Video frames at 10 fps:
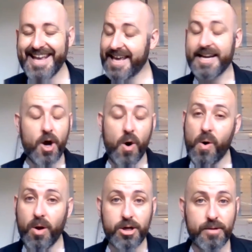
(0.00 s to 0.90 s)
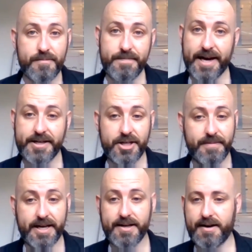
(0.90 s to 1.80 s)
Again, it all comes back to
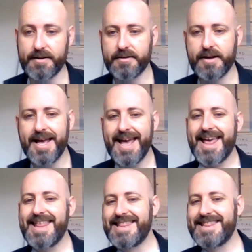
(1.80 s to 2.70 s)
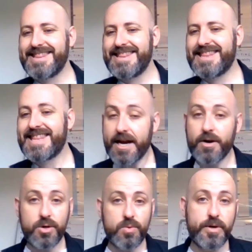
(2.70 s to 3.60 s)
your main character. They
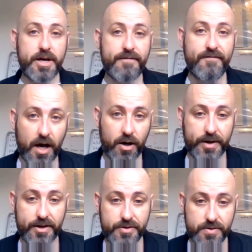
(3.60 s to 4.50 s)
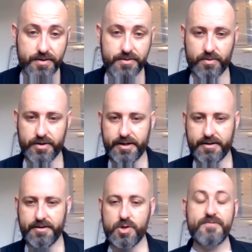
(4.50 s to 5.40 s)
are who we are following through the story.
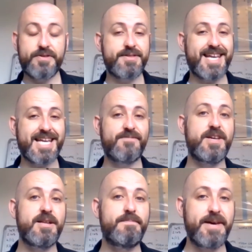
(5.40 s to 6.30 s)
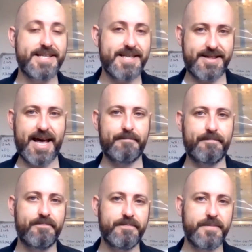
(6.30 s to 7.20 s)
So if the stakes feel big to them,
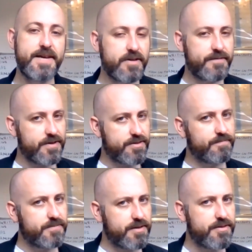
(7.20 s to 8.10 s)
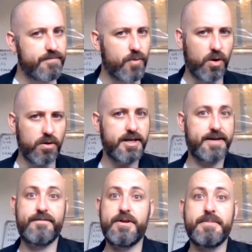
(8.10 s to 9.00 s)
even if it's something small,
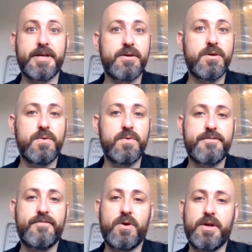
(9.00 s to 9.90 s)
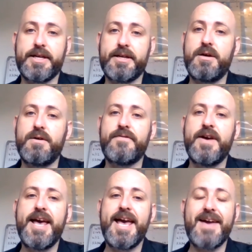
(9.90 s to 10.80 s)
like filming a ghost, falling in love,
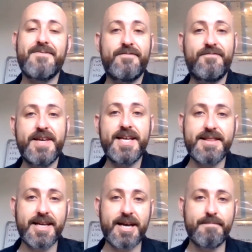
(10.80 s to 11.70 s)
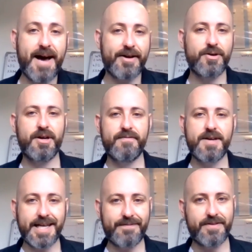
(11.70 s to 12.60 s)
if it feels like a matter of
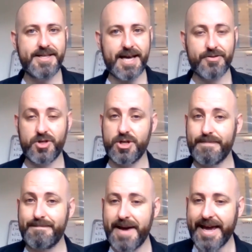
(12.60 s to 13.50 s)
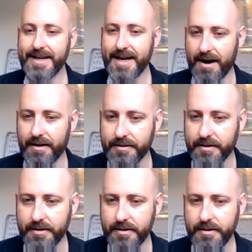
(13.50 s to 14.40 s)
life and death to your main
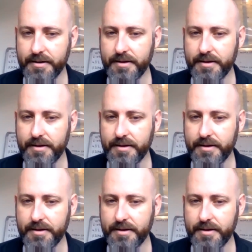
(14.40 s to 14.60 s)
character,